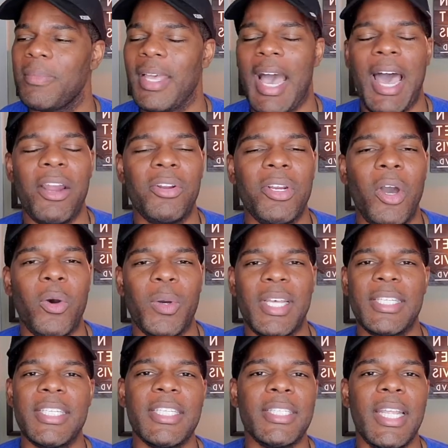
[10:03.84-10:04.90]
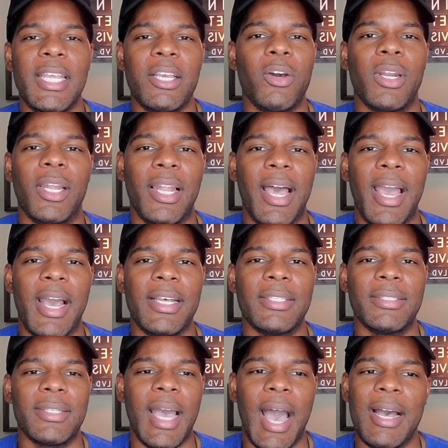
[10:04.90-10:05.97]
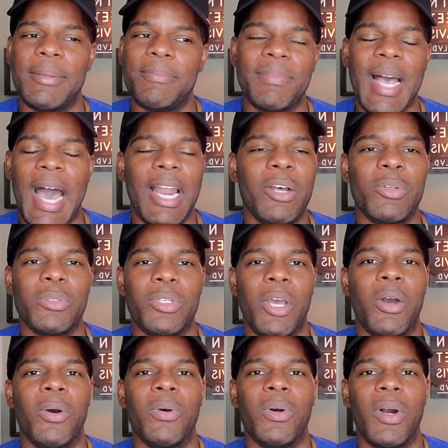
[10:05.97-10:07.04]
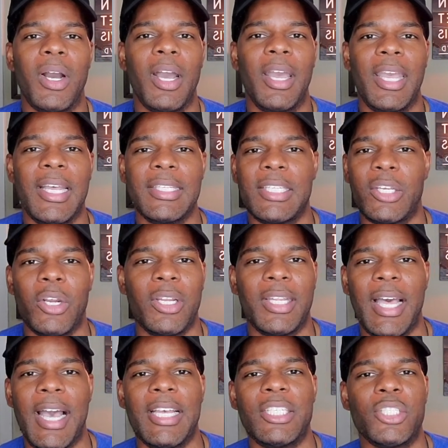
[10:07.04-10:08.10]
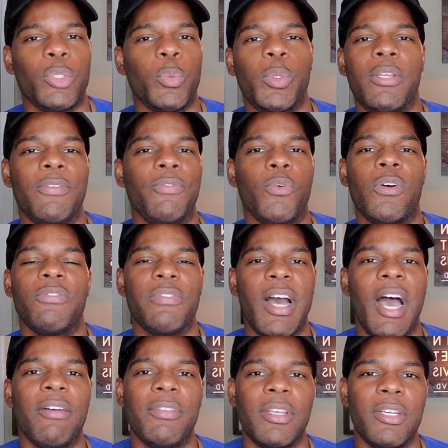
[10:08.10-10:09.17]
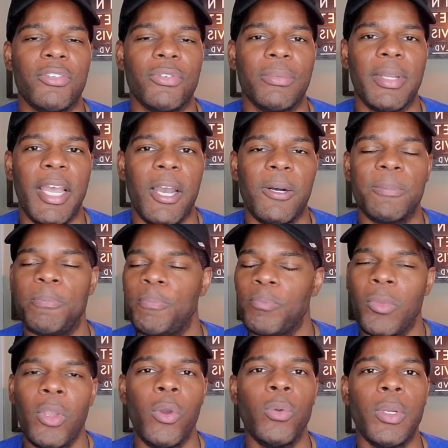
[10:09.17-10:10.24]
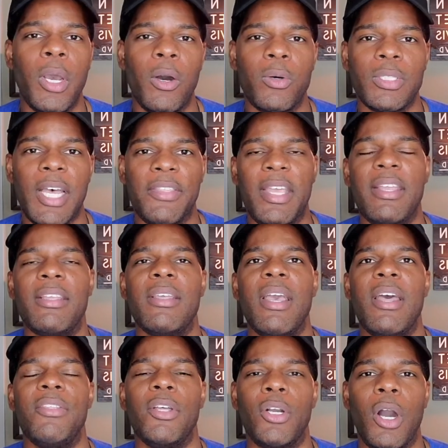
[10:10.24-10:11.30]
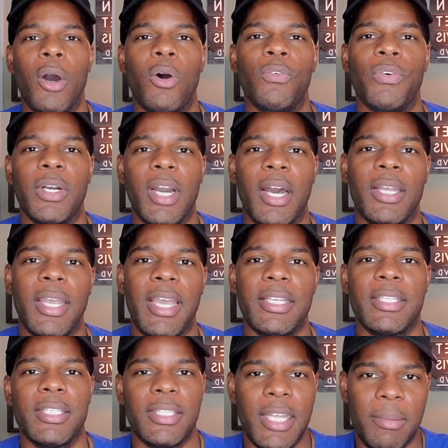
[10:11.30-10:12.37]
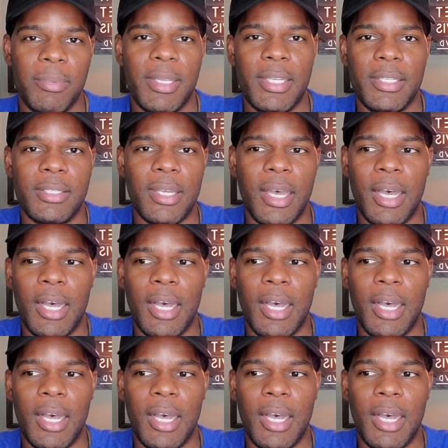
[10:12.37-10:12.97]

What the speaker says: don't know, is this thing going to last? I don't know. Is it going to last 3, 4, 5 years from now? Who knows? I think the goal for Kanye is to set these